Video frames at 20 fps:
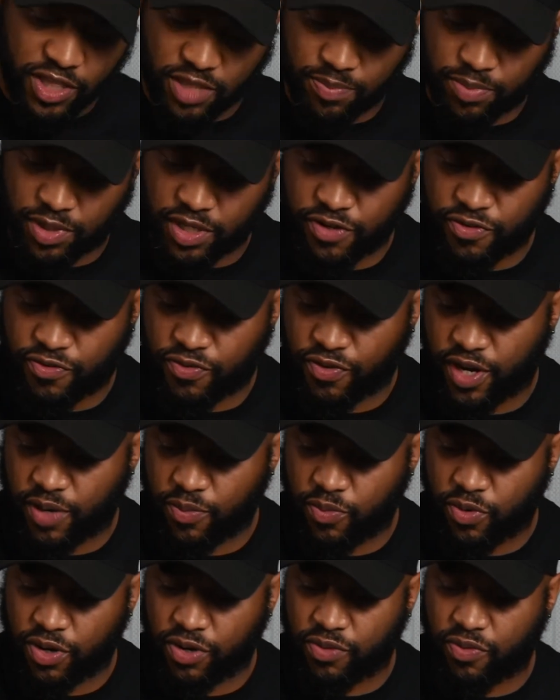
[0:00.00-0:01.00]
the belief
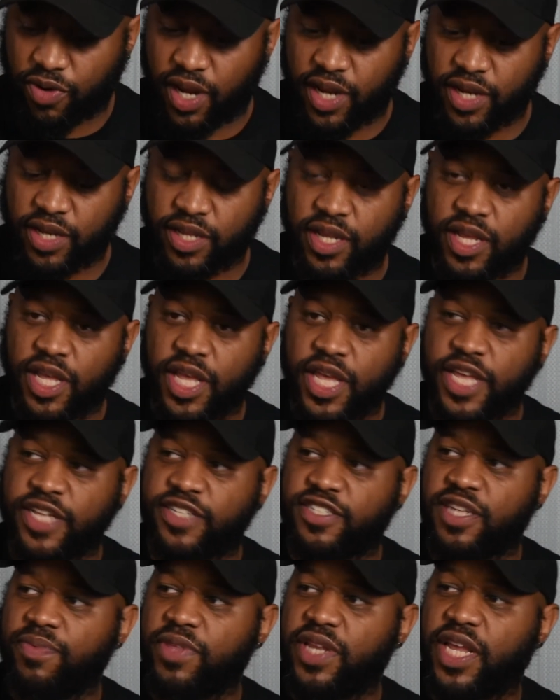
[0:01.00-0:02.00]
framework, right, it's
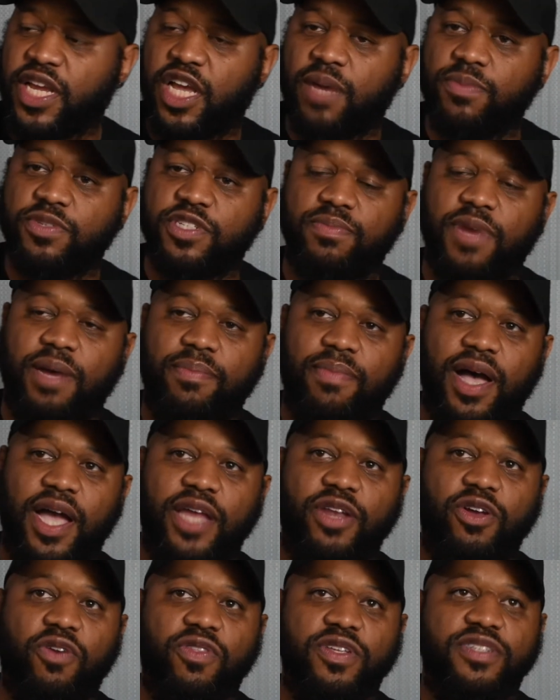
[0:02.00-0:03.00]
something that comes to my
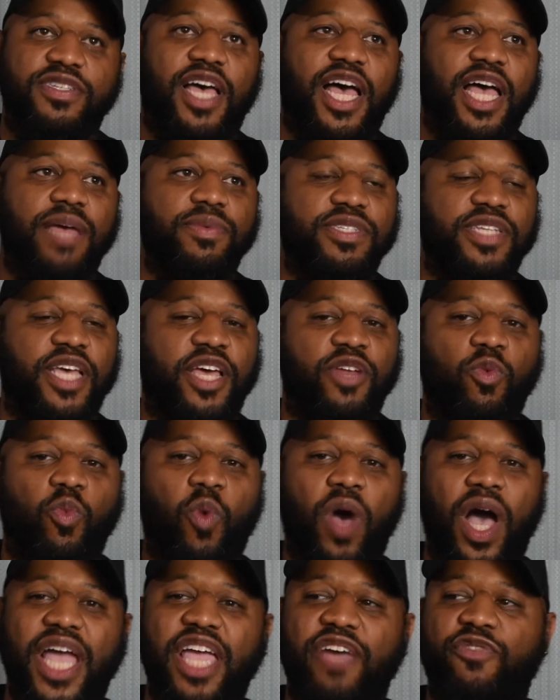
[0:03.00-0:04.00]
mind all the time is that
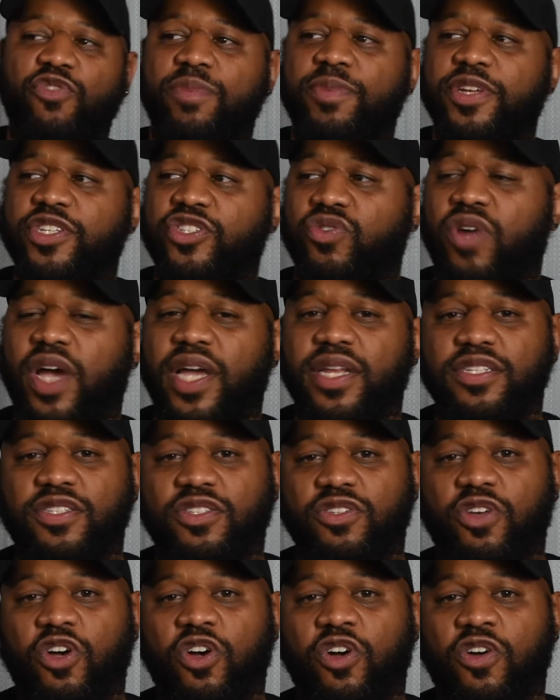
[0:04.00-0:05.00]
why have we been trying to
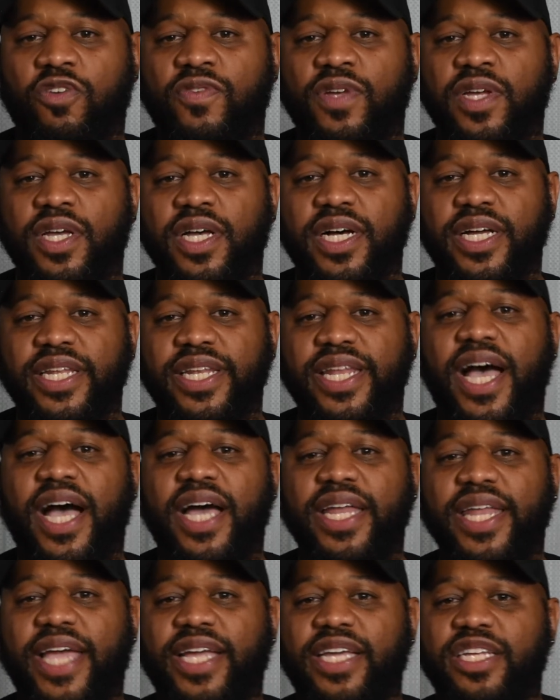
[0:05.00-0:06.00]
solve a
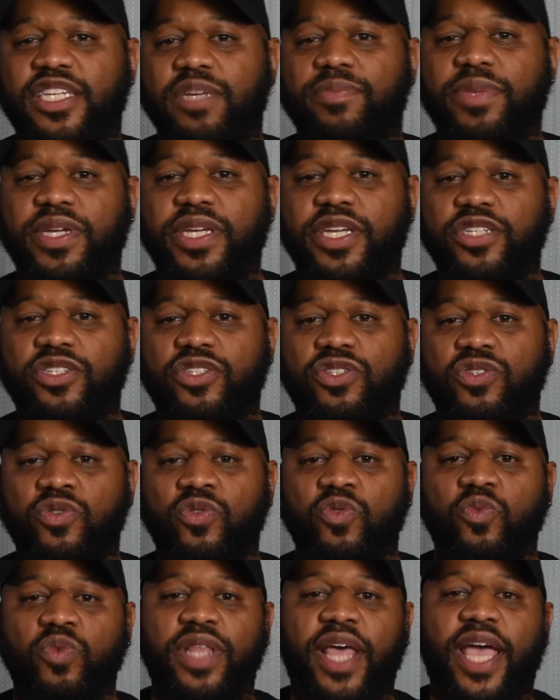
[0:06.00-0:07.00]
non-academic issue
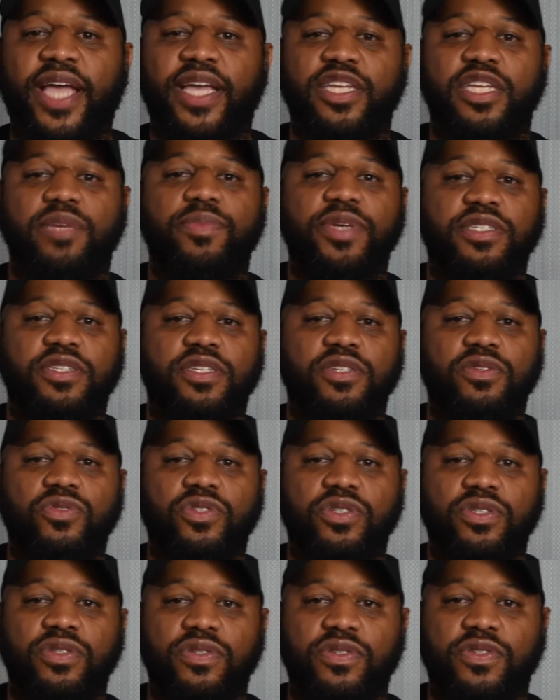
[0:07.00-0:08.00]
with academic
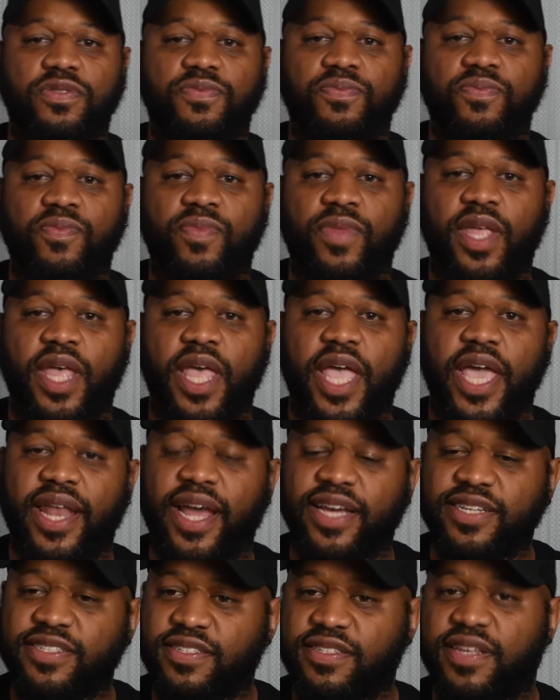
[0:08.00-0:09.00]
solutions? And
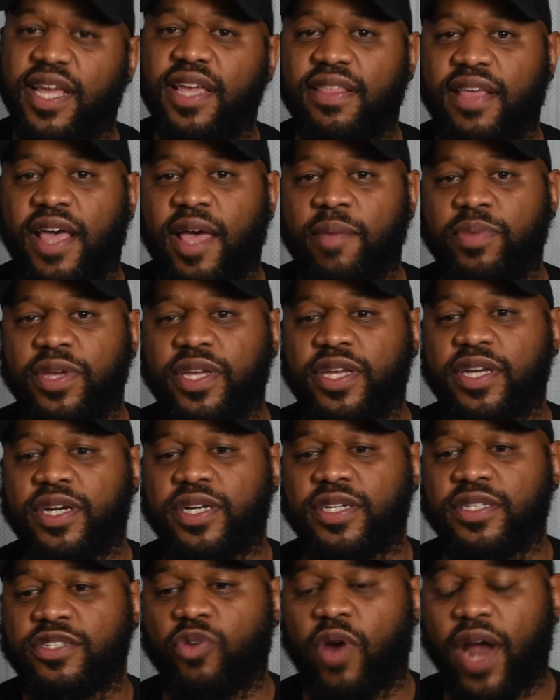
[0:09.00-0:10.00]
I say that
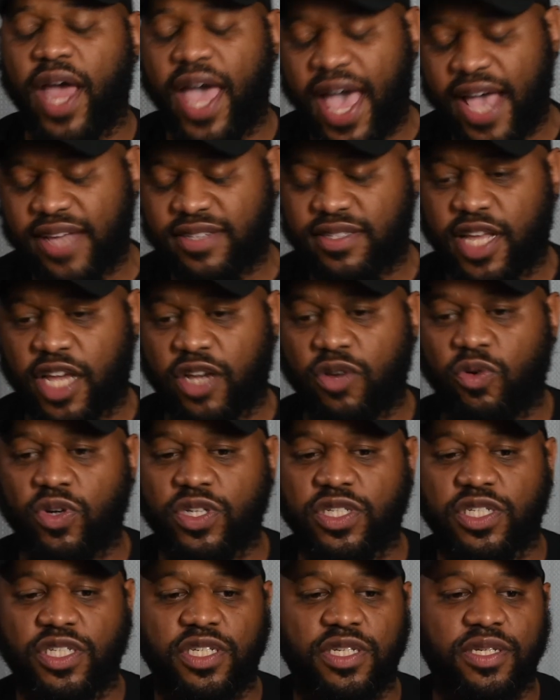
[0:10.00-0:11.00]
because, or I ask that
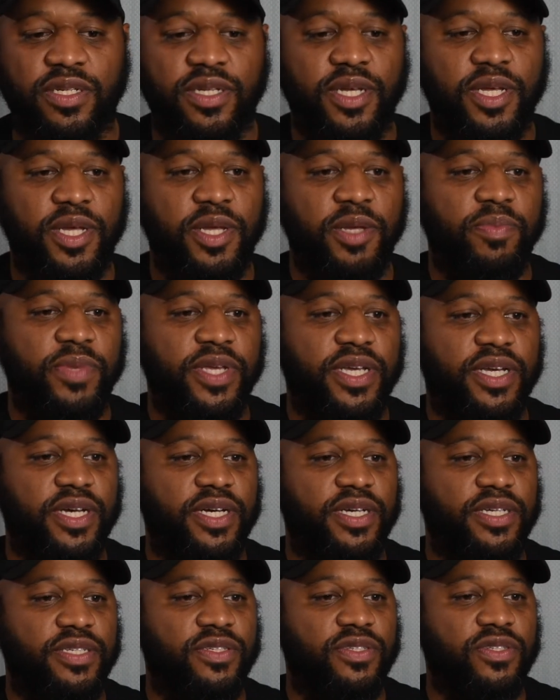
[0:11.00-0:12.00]
question
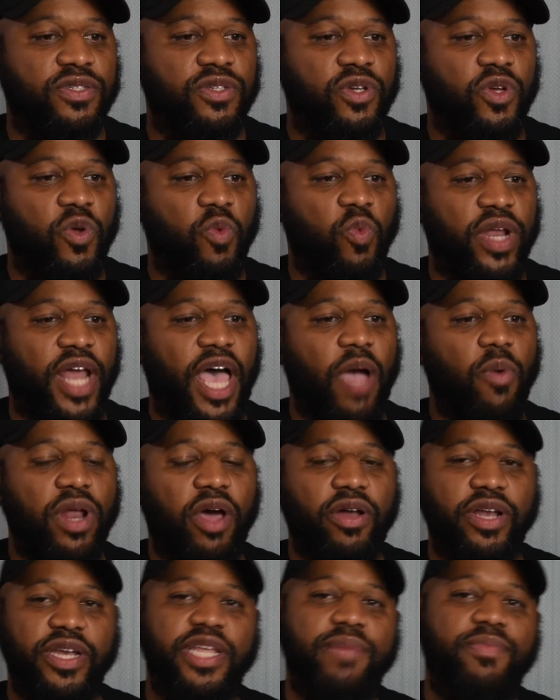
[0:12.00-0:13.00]
because when I went
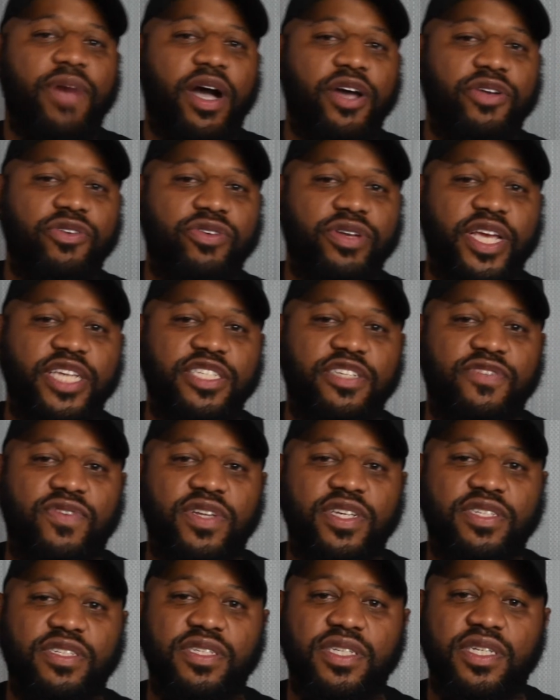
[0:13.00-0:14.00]
out and did my 100 days of
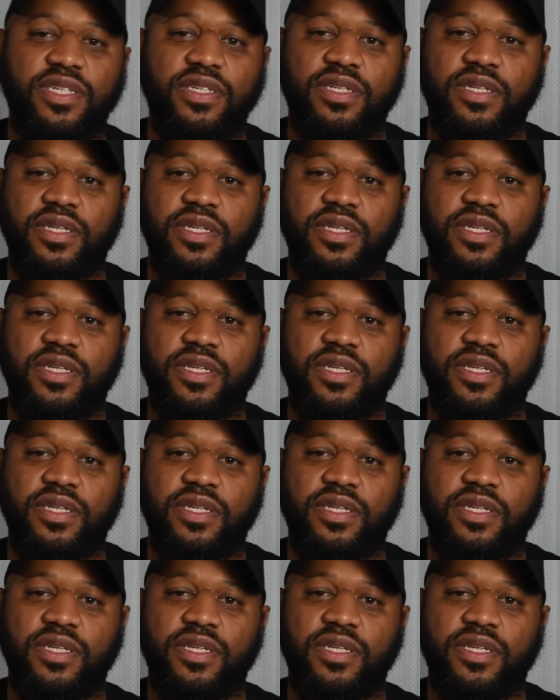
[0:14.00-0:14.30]
listening,